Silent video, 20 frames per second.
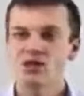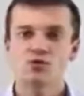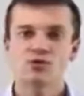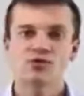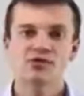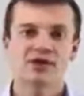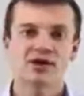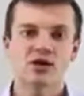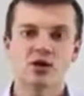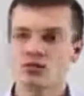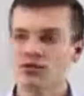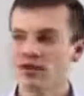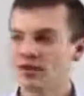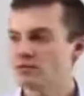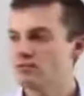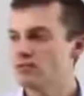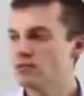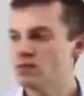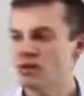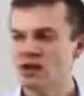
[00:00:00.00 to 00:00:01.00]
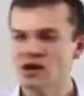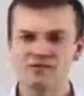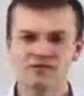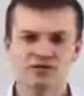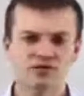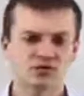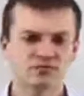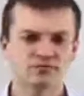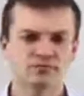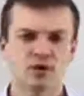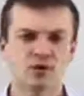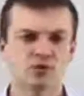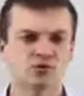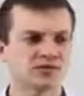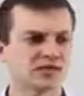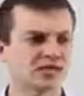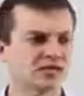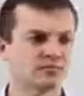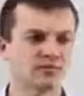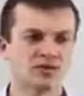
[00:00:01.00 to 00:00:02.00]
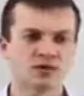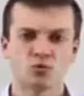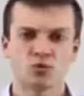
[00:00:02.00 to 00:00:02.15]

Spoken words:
Anywhere they go. They can be on Huffington Post,